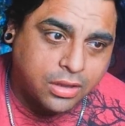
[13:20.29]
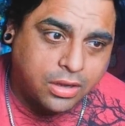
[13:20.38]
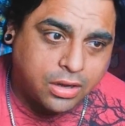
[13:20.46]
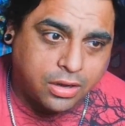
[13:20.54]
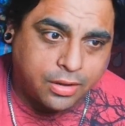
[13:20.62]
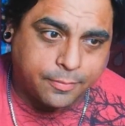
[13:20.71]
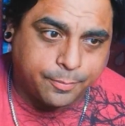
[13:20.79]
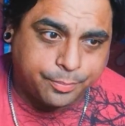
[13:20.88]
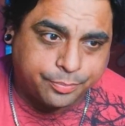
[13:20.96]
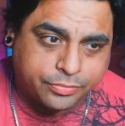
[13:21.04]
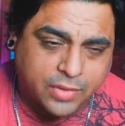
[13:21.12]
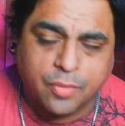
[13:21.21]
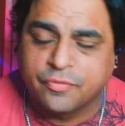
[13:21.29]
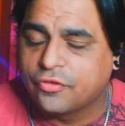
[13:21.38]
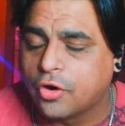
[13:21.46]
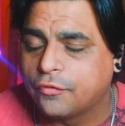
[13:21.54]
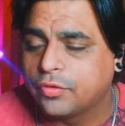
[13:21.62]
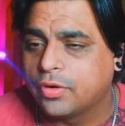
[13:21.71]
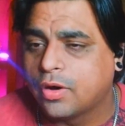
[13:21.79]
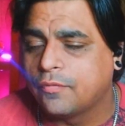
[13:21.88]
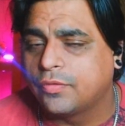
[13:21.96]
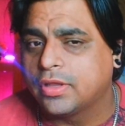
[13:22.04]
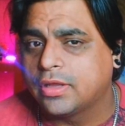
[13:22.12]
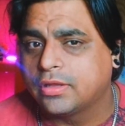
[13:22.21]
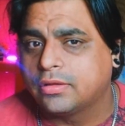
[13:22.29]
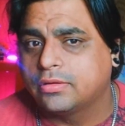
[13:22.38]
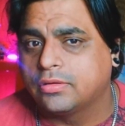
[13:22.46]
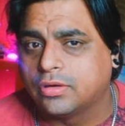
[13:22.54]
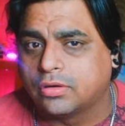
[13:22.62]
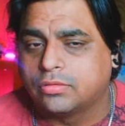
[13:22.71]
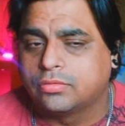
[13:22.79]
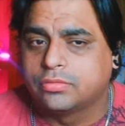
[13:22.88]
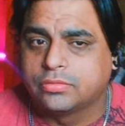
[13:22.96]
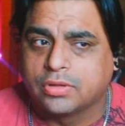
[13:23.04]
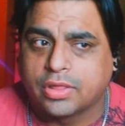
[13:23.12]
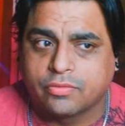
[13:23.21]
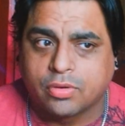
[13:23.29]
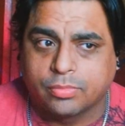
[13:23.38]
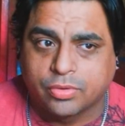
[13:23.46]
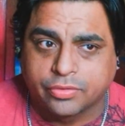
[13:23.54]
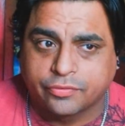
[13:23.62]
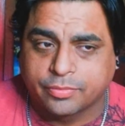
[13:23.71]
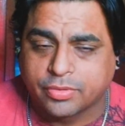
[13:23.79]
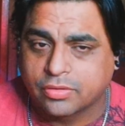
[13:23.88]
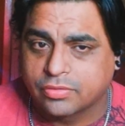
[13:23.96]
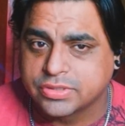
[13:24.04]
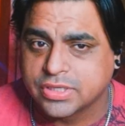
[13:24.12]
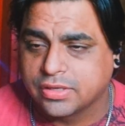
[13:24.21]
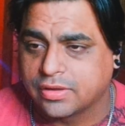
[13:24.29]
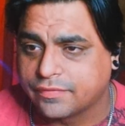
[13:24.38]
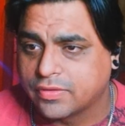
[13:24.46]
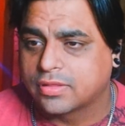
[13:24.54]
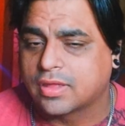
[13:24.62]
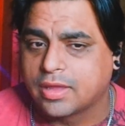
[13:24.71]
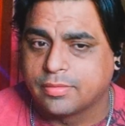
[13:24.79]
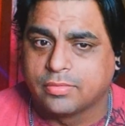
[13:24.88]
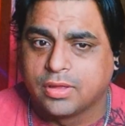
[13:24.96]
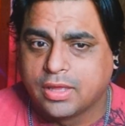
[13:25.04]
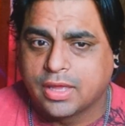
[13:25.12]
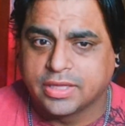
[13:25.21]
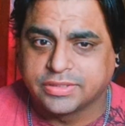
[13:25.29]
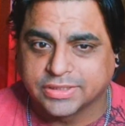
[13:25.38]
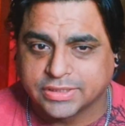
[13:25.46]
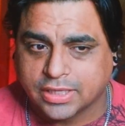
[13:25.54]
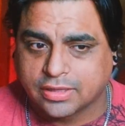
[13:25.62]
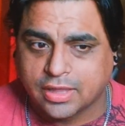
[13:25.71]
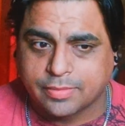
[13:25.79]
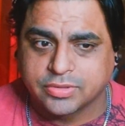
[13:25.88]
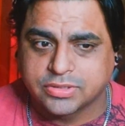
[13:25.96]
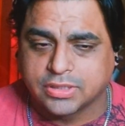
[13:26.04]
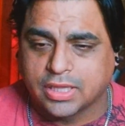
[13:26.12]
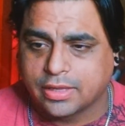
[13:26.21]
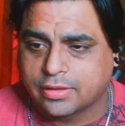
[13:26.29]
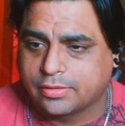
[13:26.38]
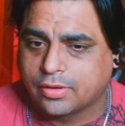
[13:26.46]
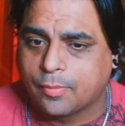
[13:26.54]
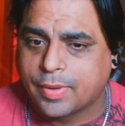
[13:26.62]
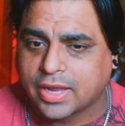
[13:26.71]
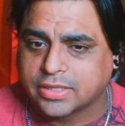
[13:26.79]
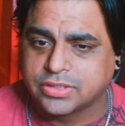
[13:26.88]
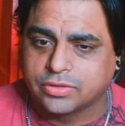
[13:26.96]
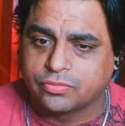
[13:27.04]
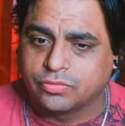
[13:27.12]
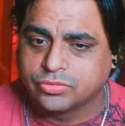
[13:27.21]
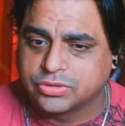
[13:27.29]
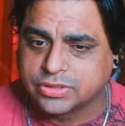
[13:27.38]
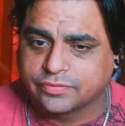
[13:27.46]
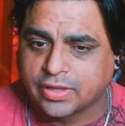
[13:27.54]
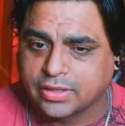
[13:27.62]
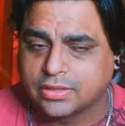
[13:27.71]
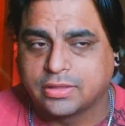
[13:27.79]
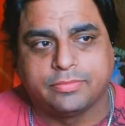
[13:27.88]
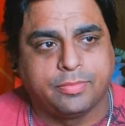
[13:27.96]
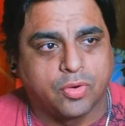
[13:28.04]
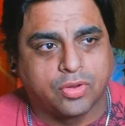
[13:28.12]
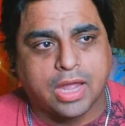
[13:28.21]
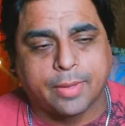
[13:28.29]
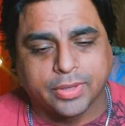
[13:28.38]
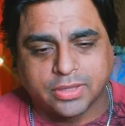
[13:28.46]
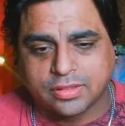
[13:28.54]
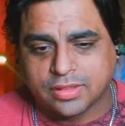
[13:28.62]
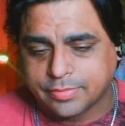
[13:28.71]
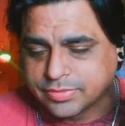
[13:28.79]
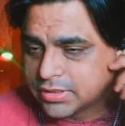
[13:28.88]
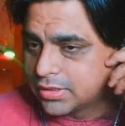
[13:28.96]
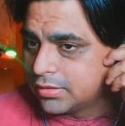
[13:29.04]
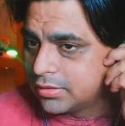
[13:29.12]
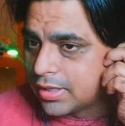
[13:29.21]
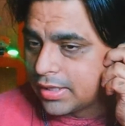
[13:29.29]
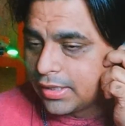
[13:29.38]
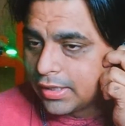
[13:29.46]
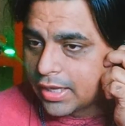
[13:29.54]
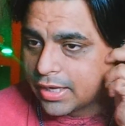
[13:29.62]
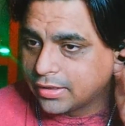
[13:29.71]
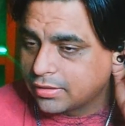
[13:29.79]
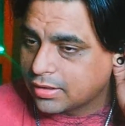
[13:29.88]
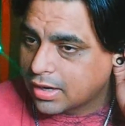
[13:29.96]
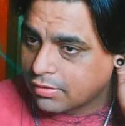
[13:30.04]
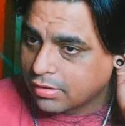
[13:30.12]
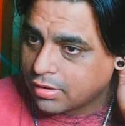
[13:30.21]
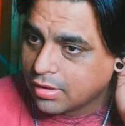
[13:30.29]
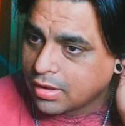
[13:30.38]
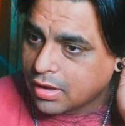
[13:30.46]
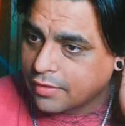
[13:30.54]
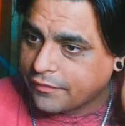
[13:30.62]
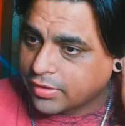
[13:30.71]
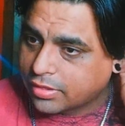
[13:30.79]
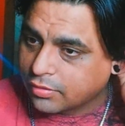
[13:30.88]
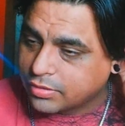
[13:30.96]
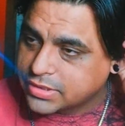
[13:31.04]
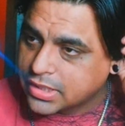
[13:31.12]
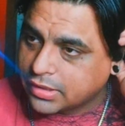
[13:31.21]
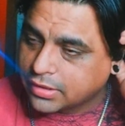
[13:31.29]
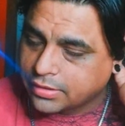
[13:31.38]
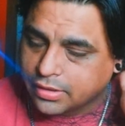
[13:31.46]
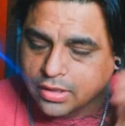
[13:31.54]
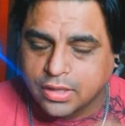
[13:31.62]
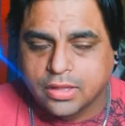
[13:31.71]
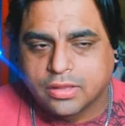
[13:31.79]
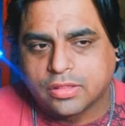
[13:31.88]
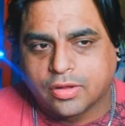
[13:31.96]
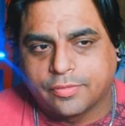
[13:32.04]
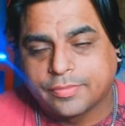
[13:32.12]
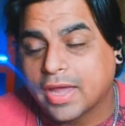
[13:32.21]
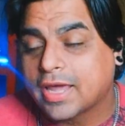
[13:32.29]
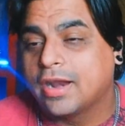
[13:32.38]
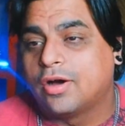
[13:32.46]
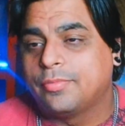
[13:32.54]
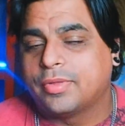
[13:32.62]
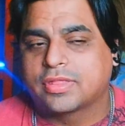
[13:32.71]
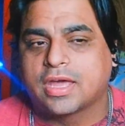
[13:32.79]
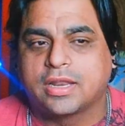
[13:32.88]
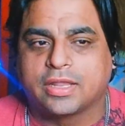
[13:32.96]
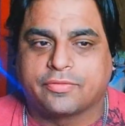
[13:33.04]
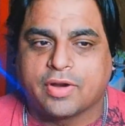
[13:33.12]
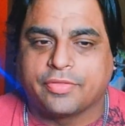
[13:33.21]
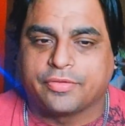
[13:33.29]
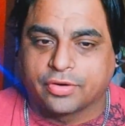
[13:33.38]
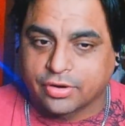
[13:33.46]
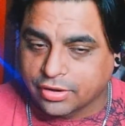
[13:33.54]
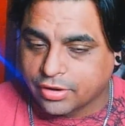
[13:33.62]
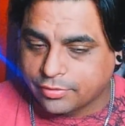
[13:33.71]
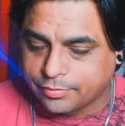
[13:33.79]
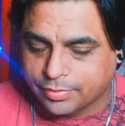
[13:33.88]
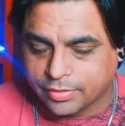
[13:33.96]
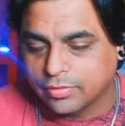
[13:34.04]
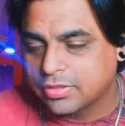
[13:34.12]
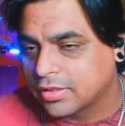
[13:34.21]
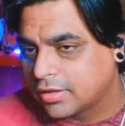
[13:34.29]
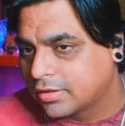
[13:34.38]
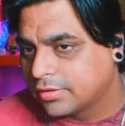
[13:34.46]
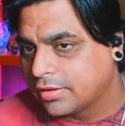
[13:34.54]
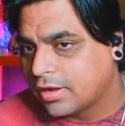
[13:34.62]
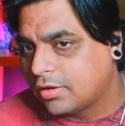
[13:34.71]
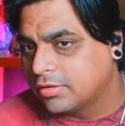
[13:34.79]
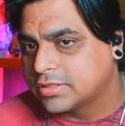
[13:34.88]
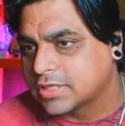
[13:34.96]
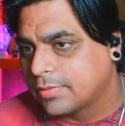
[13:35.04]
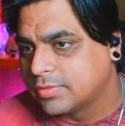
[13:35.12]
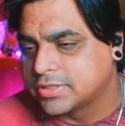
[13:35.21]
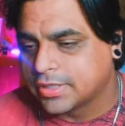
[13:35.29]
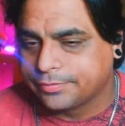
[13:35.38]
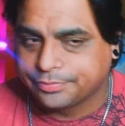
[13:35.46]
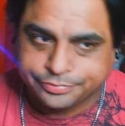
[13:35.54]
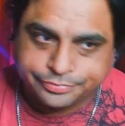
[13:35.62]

um hopefully hopefully you know Netherrealm learned from the storytelling of this game and just like is able to like go back to the roots of like Mortal Kombat Deception, Deadly Alliance era of like storytelling. So I kind of hope that's kind of the route they're gonna go, but we'll see, only time will tell.